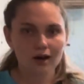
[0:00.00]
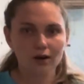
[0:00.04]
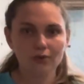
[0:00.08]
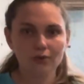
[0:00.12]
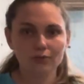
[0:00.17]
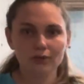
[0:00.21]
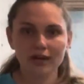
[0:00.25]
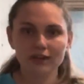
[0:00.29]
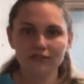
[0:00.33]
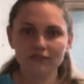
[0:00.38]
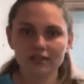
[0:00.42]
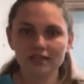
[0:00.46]

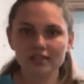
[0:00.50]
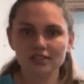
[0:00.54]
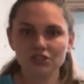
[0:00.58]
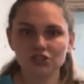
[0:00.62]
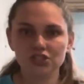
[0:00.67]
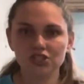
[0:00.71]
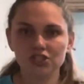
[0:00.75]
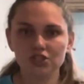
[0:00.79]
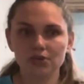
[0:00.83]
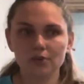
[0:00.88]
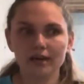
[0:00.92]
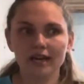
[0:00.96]
Raven is
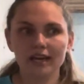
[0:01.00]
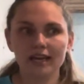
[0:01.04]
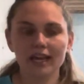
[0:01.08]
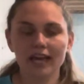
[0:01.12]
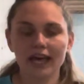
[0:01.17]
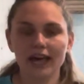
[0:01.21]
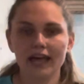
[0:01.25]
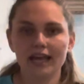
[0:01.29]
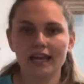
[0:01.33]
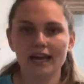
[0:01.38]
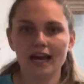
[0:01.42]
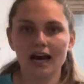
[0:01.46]
doing,
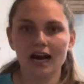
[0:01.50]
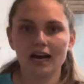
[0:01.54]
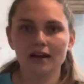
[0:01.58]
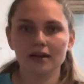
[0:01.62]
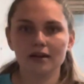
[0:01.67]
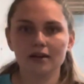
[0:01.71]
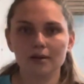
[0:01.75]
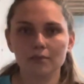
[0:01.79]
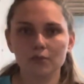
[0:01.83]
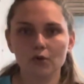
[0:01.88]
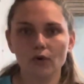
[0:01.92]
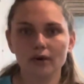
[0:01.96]
and I
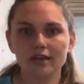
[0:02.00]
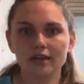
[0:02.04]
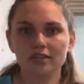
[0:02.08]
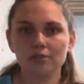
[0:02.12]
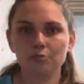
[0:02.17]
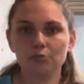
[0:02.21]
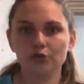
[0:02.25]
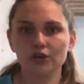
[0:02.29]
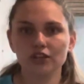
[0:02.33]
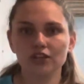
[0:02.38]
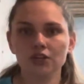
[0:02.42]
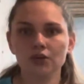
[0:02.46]
am going to
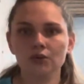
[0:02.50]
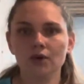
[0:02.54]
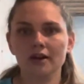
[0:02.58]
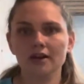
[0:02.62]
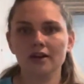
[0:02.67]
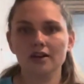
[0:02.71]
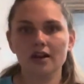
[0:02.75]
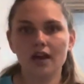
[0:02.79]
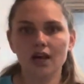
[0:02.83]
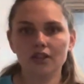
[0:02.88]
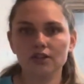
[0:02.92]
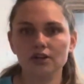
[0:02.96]
bring you
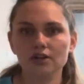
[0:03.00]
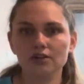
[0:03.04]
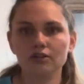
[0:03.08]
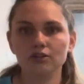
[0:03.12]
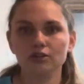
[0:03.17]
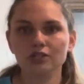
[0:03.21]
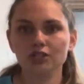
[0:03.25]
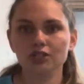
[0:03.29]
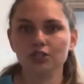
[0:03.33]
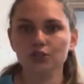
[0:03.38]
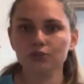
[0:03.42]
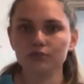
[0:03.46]
another
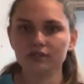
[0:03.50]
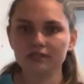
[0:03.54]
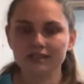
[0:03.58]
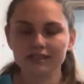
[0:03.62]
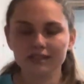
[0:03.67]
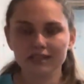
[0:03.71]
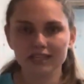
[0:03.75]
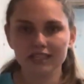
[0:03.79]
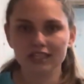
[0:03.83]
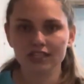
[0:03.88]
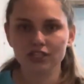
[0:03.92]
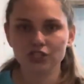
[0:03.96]
loose
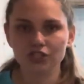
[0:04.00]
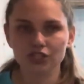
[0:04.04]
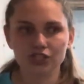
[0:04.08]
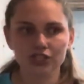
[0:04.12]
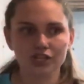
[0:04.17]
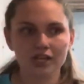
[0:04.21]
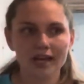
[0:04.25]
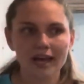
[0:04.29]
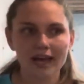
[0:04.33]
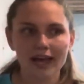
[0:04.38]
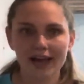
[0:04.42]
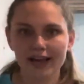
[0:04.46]
leash
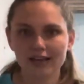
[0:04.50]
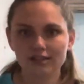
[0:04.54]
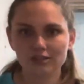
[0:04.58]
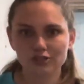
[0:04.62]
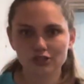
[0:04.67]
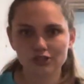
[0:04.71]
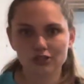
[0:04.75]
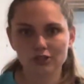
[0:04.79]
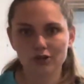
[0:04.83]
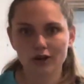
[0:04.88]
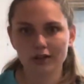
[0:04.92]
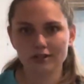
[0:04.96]

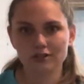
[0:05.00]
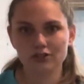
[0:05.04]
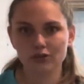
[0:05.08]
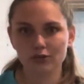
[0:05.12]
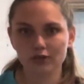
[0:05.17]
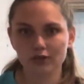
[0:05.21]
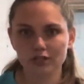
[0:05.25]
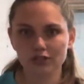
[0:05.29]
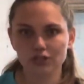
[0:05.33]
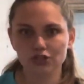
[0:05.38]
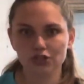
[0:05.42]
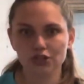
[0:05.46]
exercise you
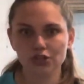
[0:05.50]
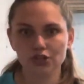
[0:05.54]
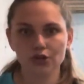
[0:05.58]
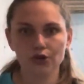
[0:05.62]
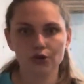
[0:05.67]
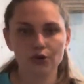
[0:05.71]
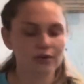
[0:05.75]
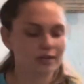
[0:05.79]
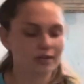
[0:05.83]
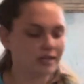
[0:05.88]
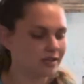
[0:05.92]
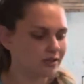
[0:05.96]
can
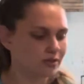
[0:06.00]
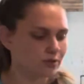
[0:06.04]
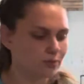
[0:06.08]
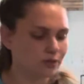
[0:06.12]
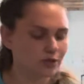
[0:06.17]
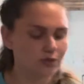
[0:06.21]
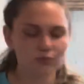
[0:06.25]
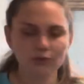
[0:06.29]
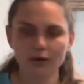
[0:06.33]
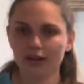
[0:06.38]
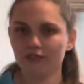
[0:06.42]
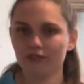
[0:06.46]
do either
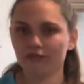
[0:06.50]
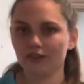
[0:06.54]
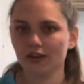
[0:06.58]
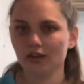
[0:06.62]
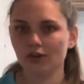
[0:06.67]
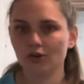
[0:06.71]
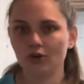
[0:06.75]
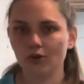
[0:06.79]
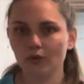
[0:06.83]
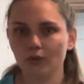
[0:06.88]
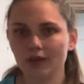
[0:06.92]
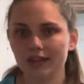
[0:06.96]
with Raven
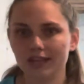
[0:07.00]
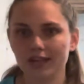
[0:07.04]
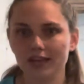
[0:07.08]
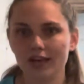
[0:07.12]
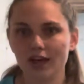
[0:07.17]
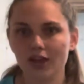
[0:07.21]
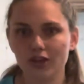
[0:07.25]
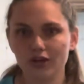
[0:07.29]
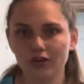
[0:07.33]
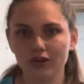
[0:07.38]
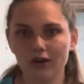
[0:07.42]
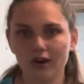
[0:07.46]
or with
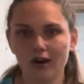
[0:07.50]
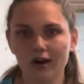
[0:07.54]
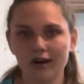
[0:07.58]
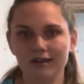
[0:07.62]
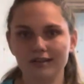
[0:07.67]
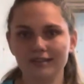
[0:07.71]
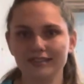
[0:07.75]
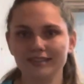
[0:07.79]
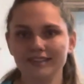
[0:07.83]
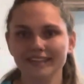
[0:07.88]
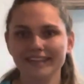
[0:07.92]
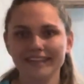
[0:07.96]
another
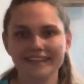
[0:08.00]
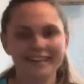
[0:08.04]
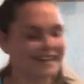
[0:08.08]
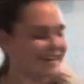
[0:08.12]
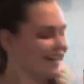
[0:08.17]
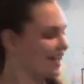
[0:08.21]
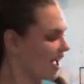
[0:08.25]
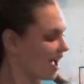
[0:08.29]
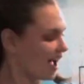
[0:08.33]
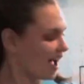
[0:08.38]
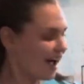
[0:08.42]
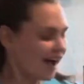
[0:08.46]
dog.
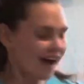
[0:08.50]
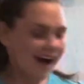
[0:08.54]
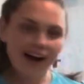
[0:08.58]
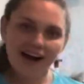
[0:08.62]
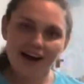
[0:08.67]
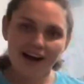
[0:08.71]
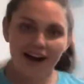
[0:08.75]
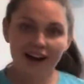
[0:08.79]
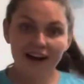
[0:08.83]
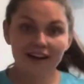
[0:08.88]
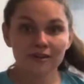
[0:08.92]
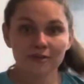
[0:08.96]

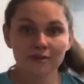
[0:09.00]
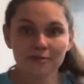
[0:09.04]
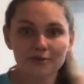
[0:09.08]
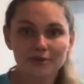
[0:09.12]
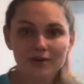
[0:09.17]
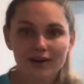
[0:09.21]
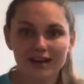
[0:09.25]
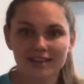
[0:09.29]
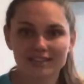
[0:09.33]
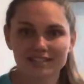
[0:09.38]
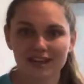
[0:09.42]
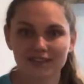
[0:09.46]
I hope you
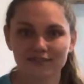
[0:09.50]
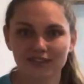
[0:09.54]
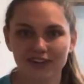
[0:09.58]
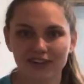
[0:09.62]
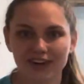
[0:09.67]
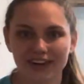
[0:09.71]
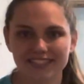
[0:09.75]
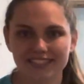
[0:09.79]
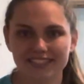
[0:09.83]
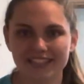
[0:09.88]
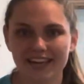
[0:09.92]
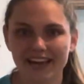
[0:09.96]
guys have a
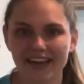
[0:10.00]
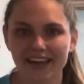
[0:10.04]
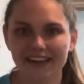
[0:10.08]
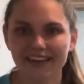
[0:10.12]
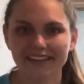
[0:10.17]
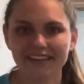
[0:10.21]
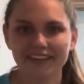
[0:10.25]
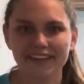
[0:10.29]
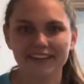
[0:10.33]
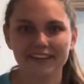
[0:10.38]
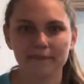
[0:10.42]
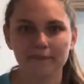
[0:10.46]
great
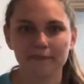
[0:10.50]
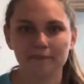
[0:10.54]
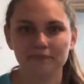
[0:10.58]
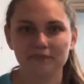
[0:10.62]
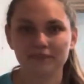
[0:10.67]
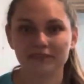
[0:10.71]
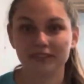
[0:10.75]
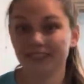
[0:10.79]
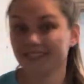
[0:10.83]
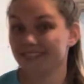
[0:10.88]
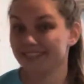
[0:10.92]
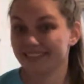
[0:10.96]
day.
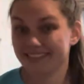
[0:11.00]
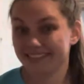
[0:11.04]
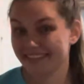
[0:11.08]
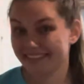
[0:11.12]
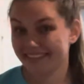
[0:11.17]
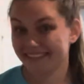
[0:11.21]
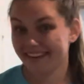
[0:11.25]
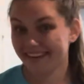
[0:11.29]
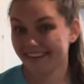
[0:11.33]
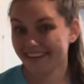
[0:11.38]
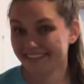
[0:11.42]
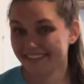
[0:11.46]
See you
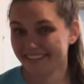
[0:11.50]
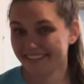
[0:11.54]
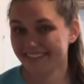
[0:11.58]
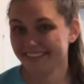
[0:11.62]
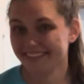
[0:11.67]
later.